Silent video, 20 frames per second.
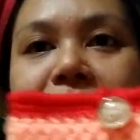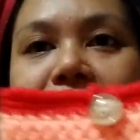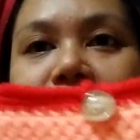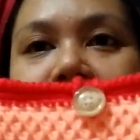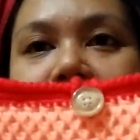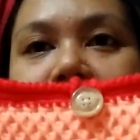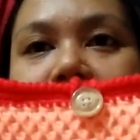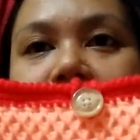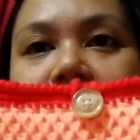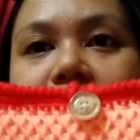
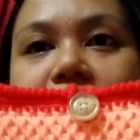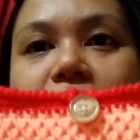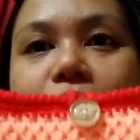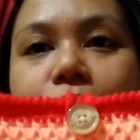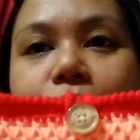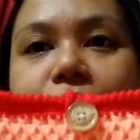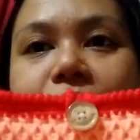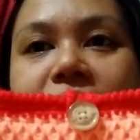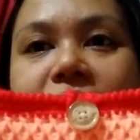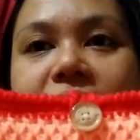really
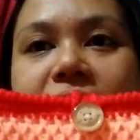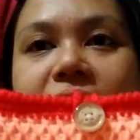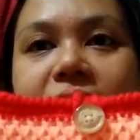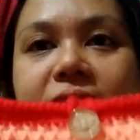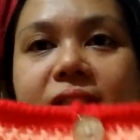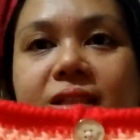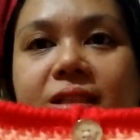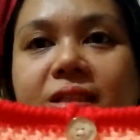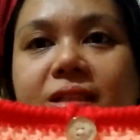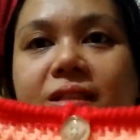loves
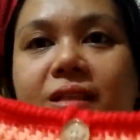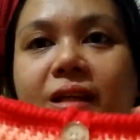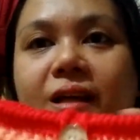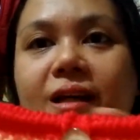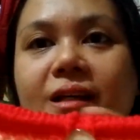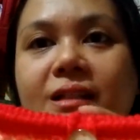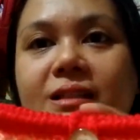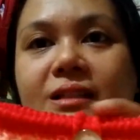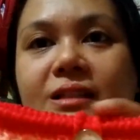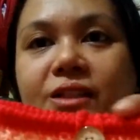this
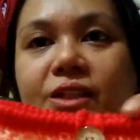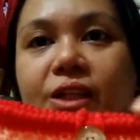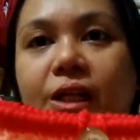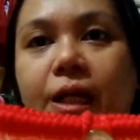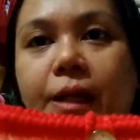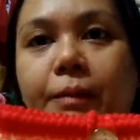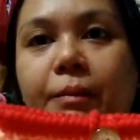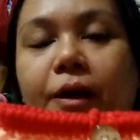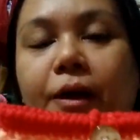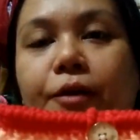as a
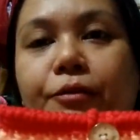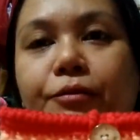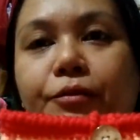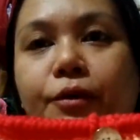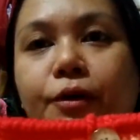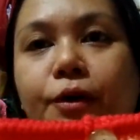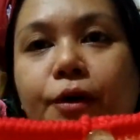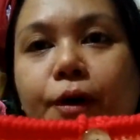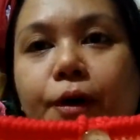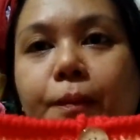trimming
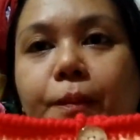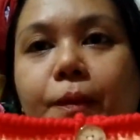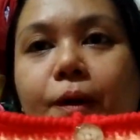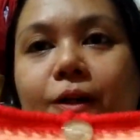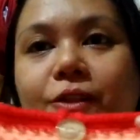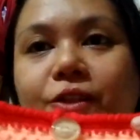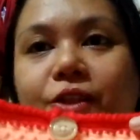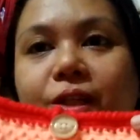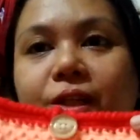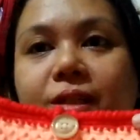for her
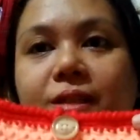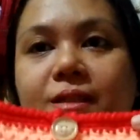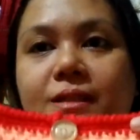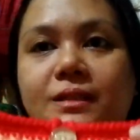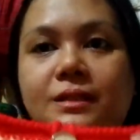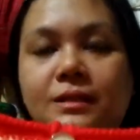projects.